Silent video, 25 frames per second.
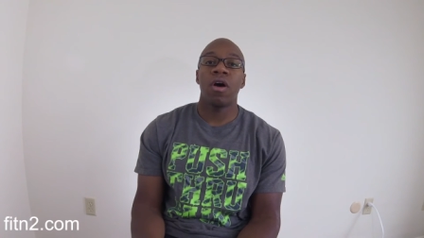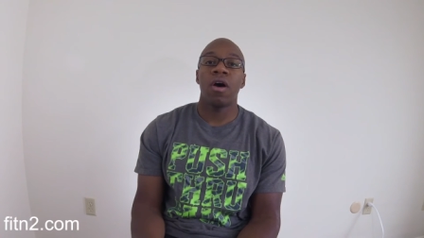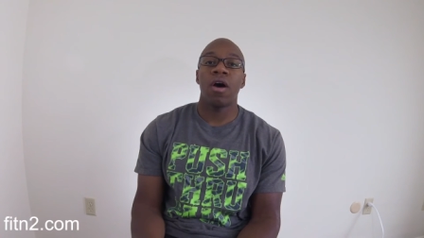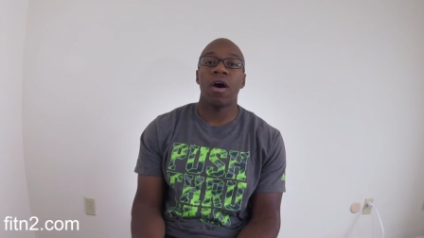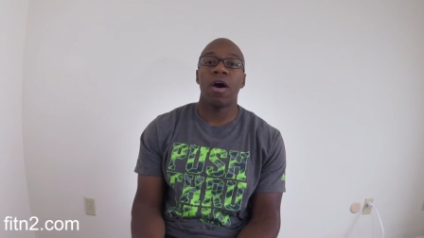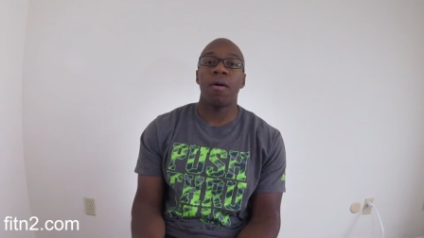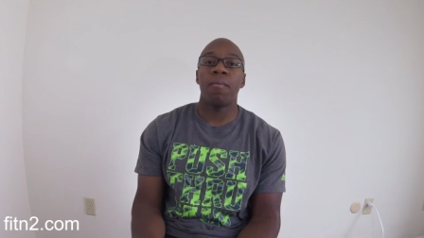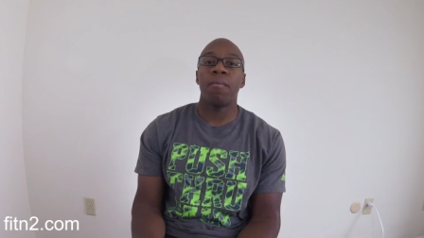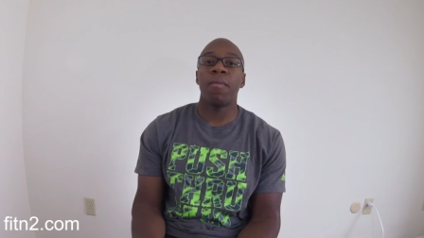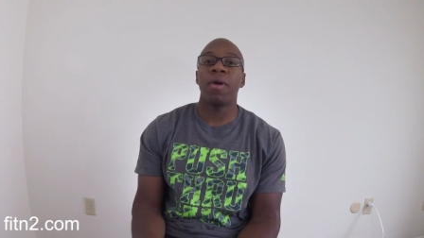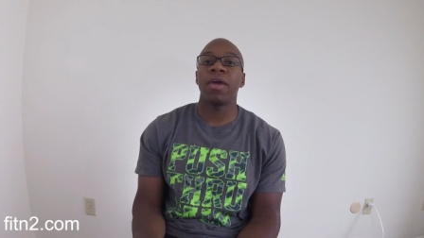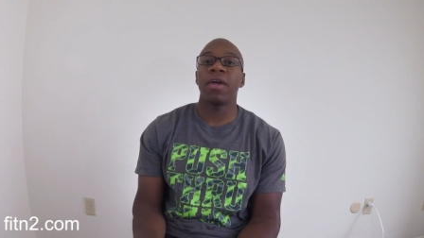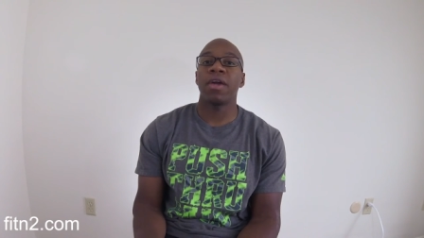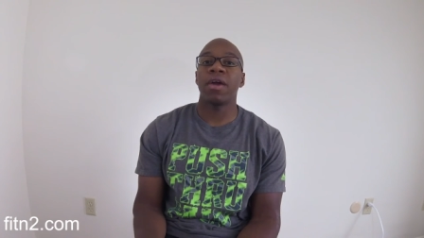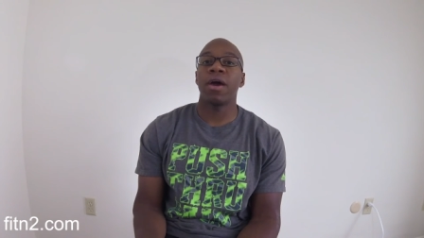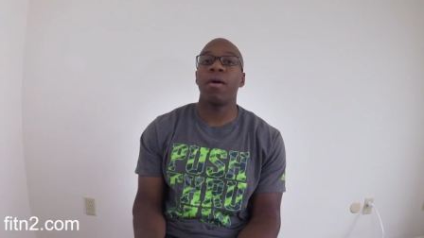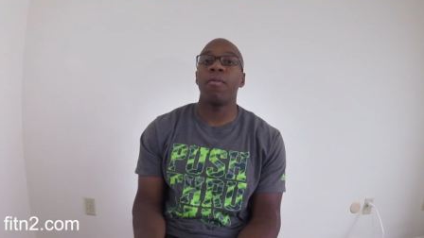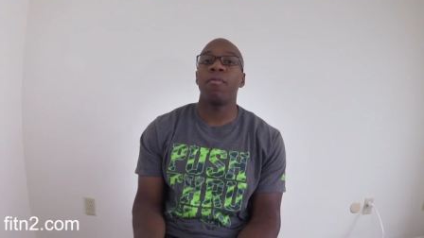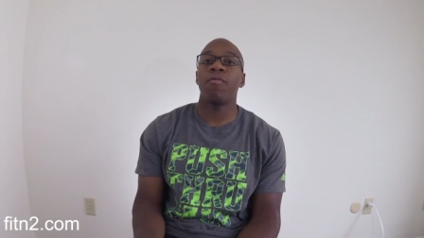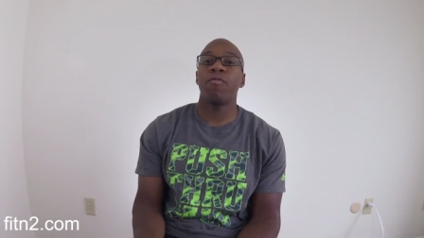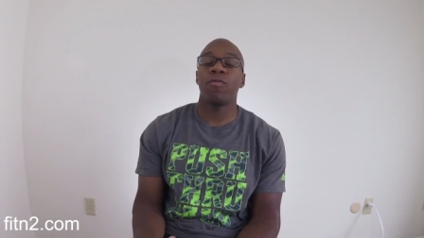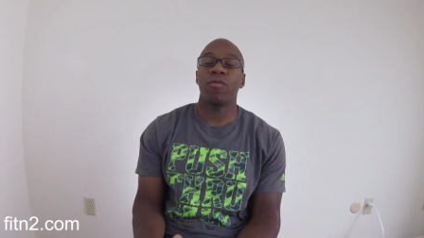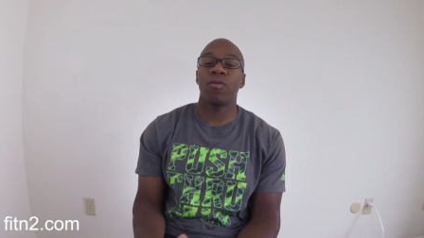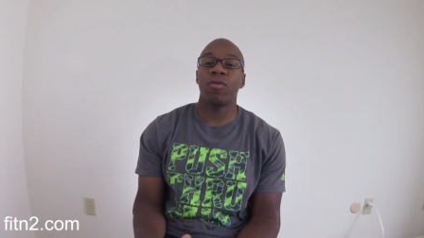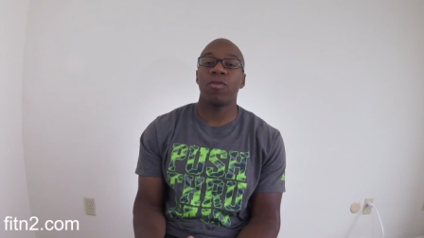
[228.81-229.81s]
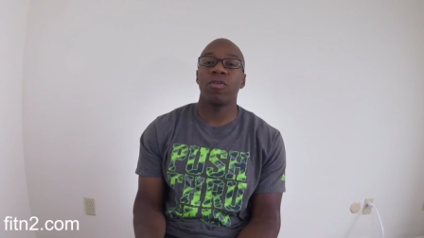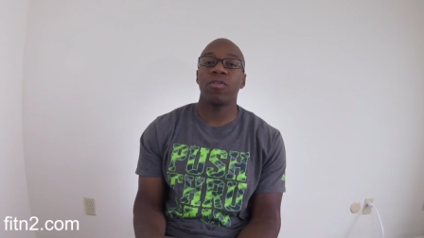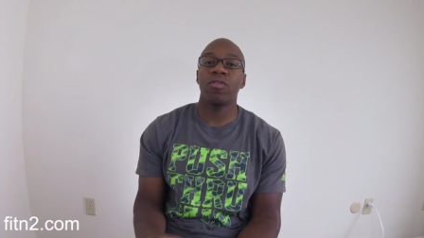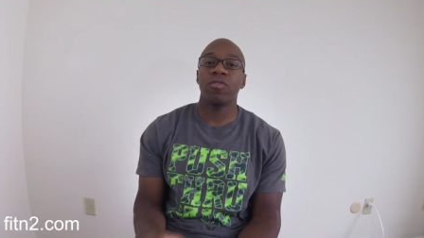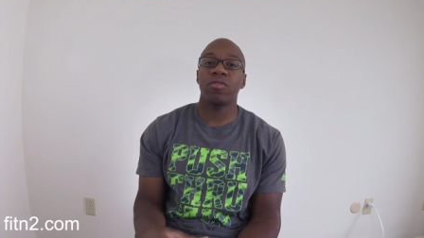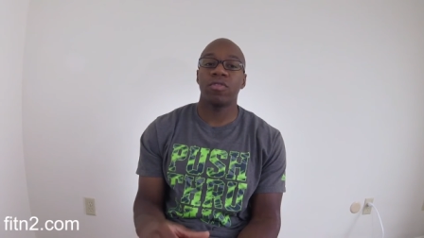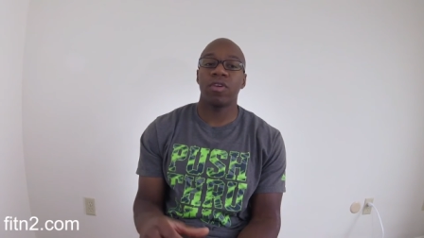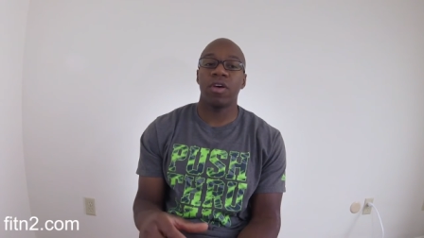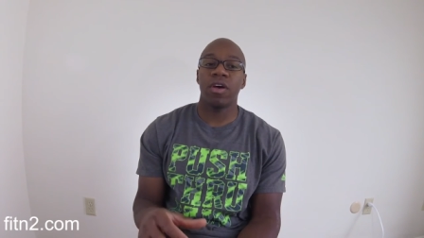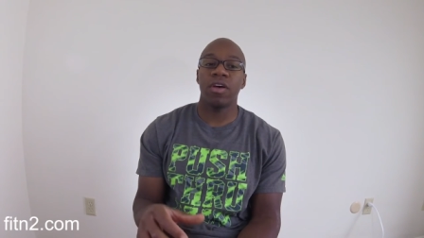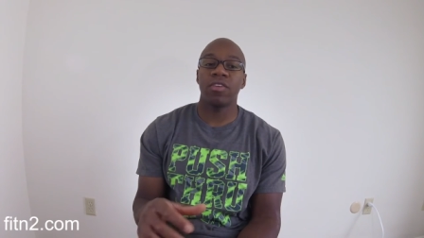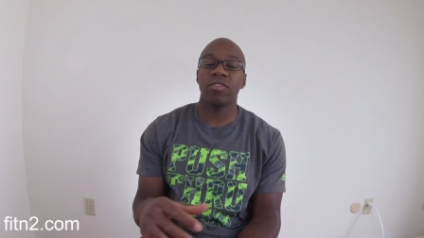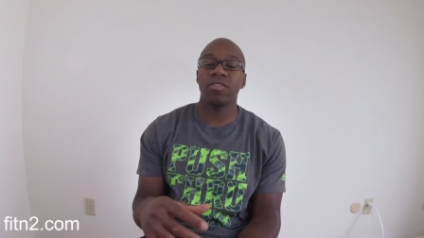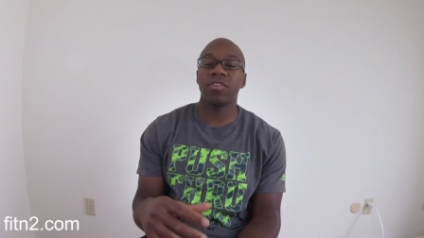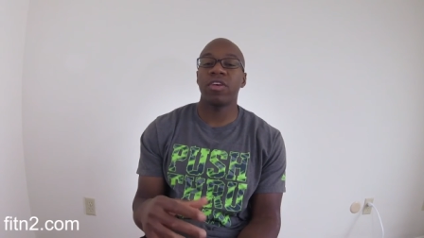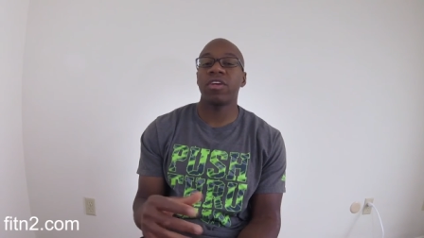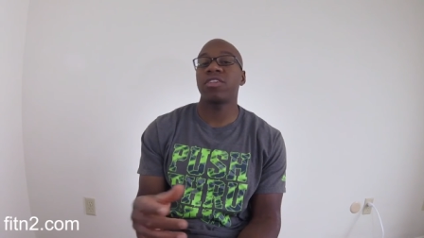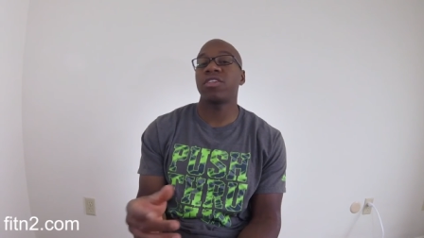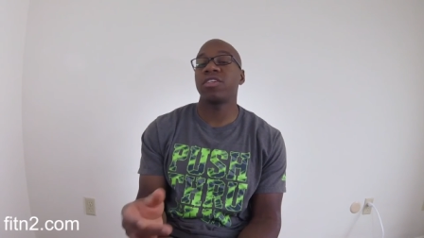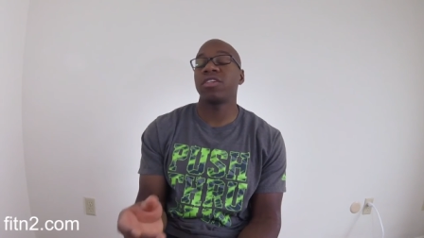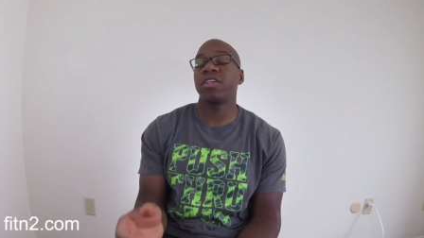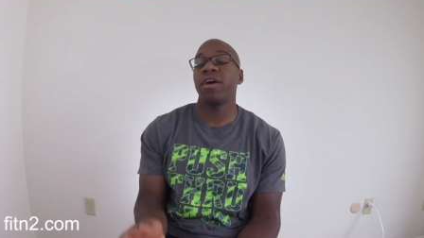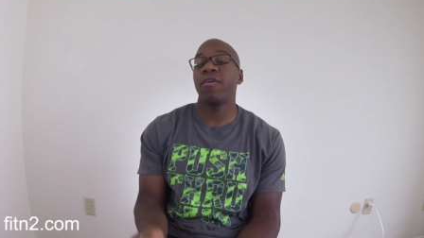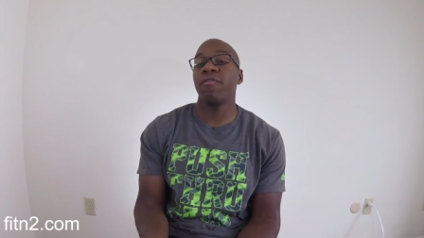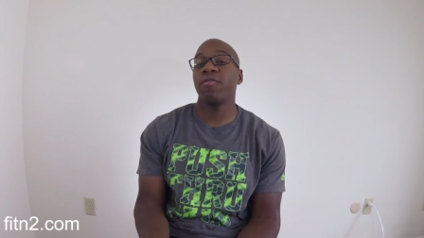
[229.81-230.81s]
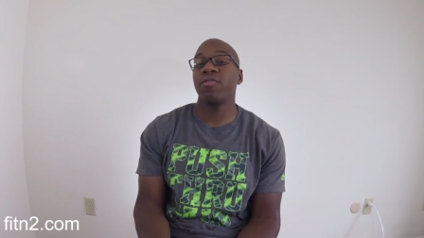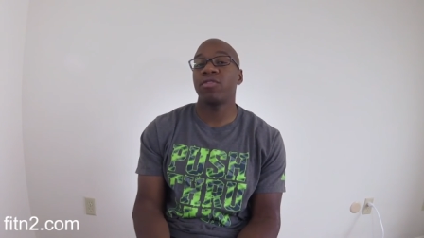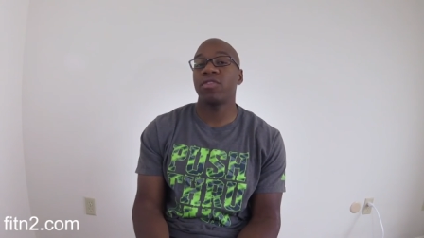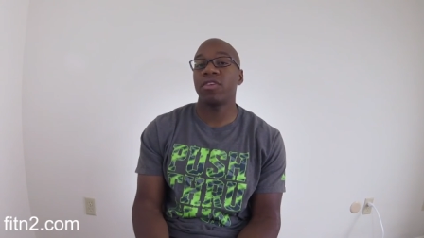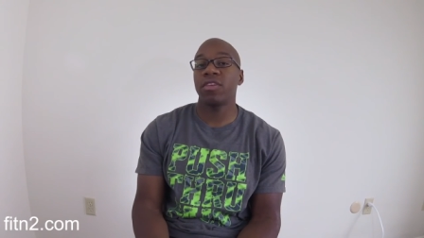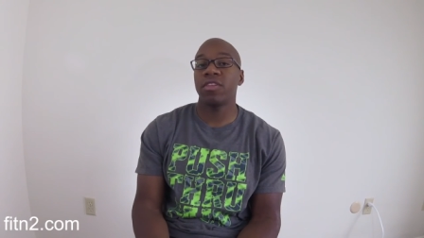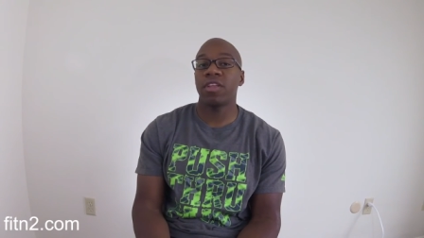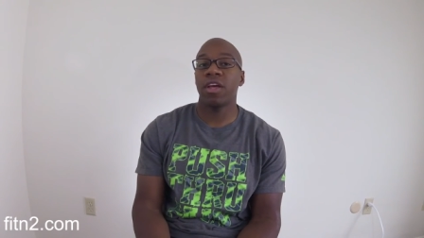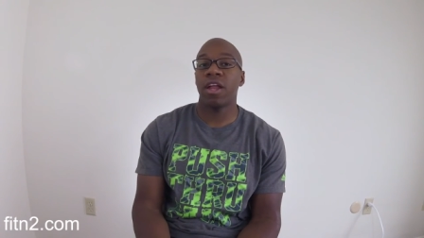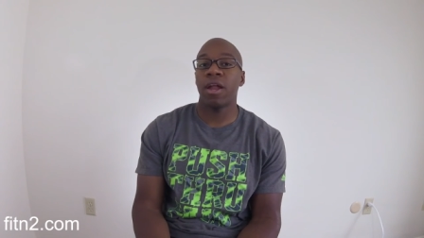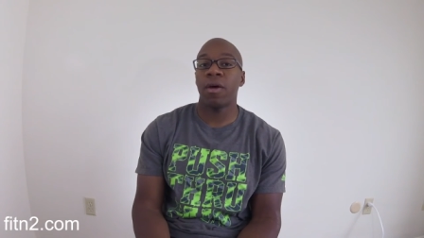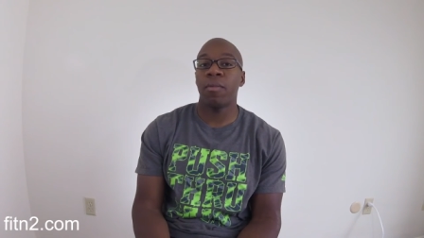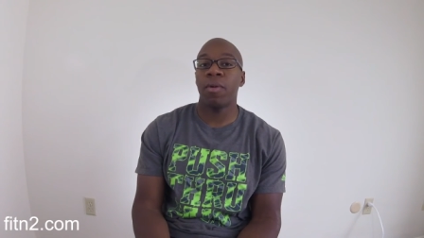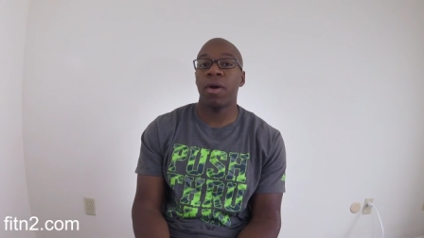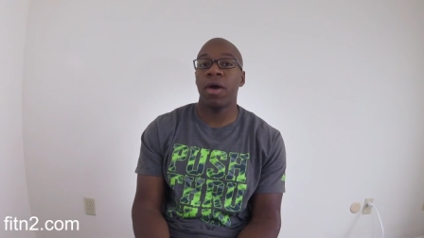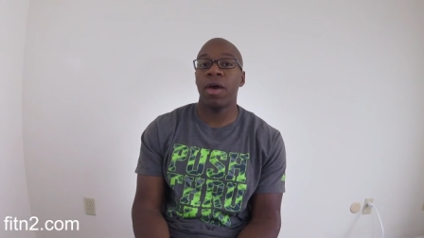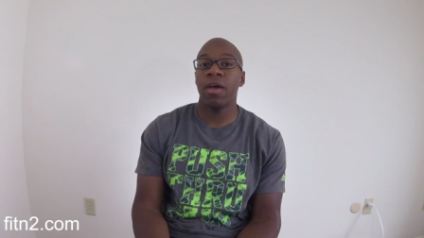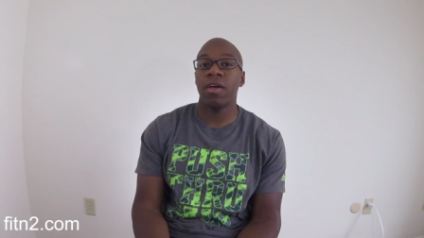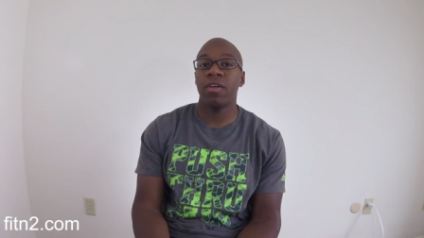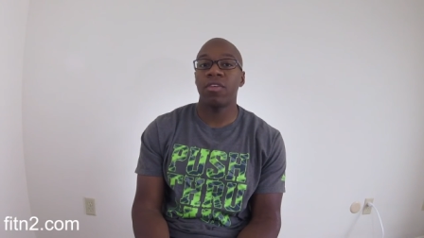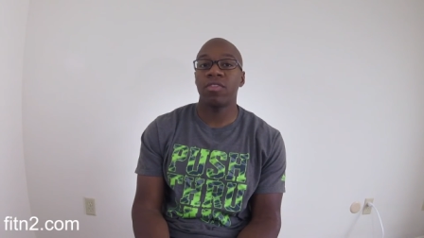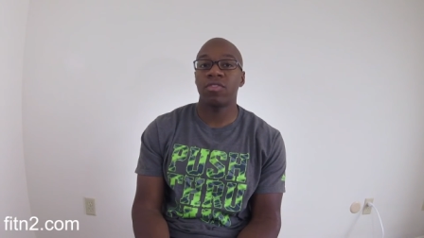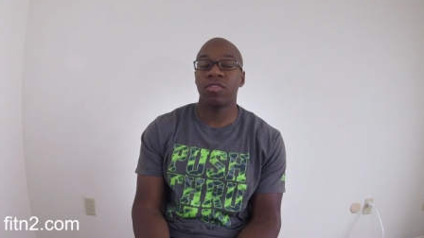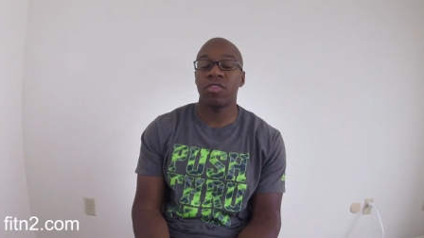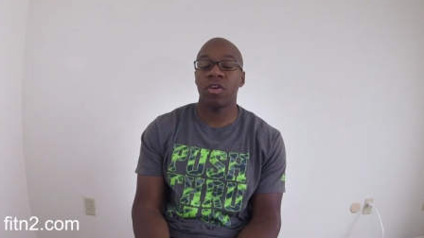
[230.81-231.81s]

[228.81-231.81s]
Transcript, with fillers: uh, make up for uh, such a deficit that I'm at.